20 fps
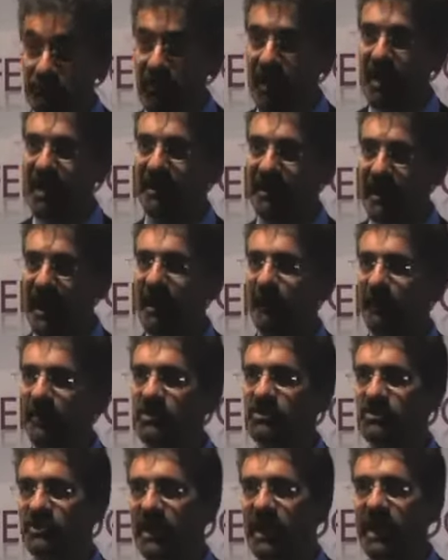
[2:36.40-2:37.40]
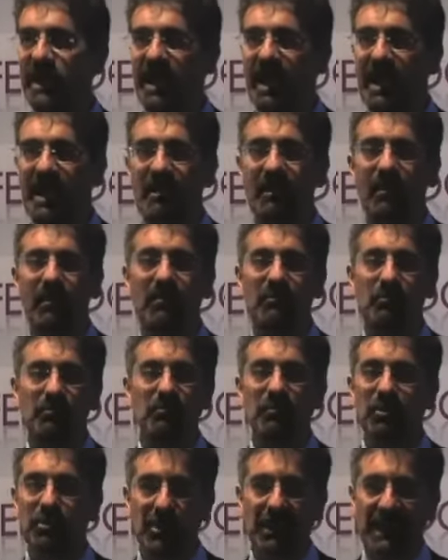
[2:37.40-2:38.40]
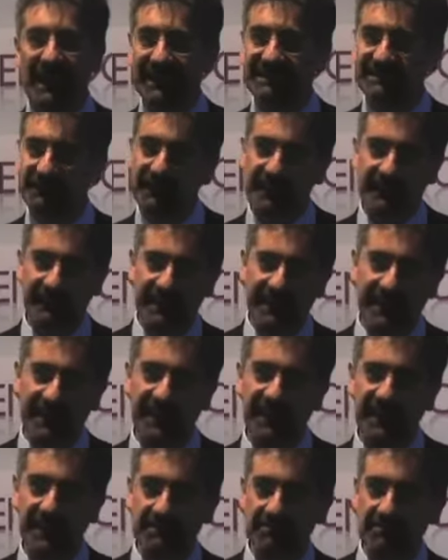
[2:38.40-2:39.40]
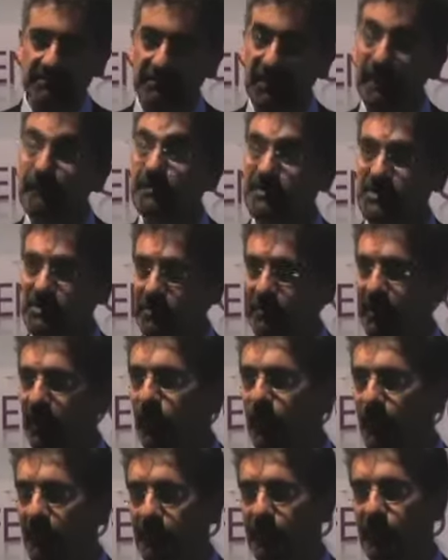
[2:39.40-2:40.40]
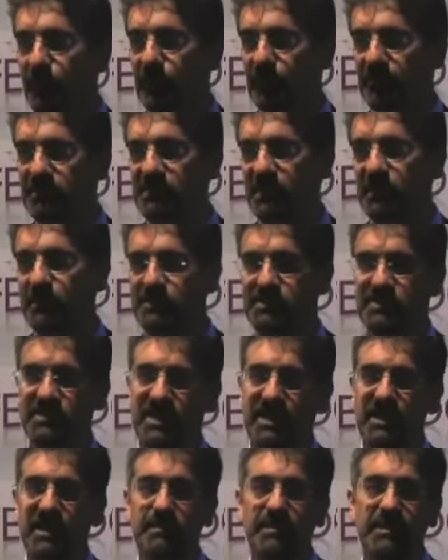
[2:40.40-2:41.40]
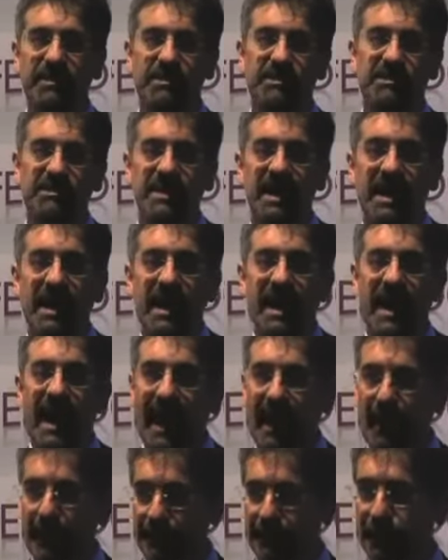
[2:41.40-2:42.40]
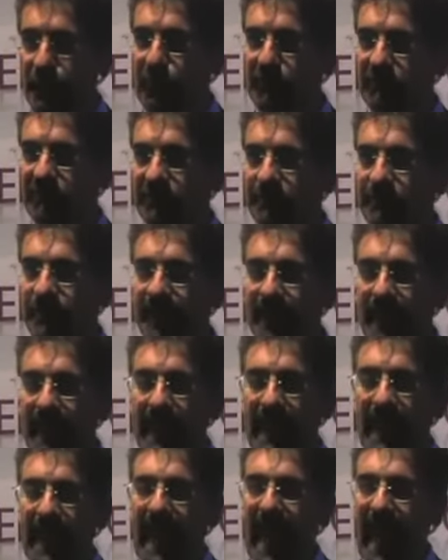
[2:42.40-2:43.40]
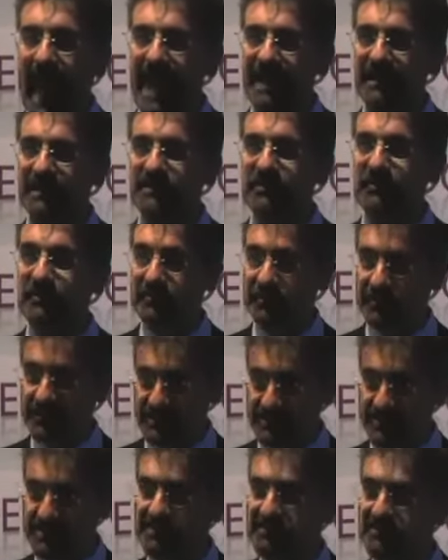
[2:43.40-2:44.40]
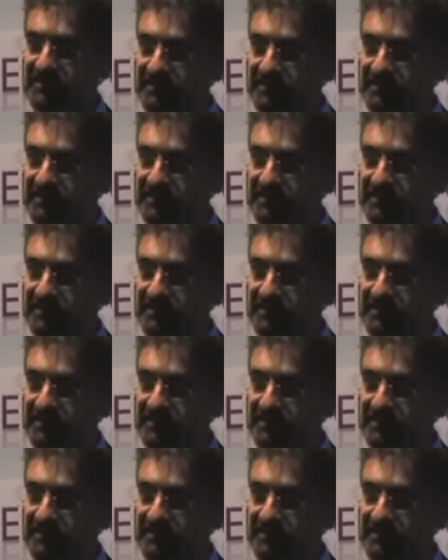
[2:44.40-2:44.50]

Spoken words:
Right now, this year, it's a very key, pivotal moment for us, I would say, because our forum and this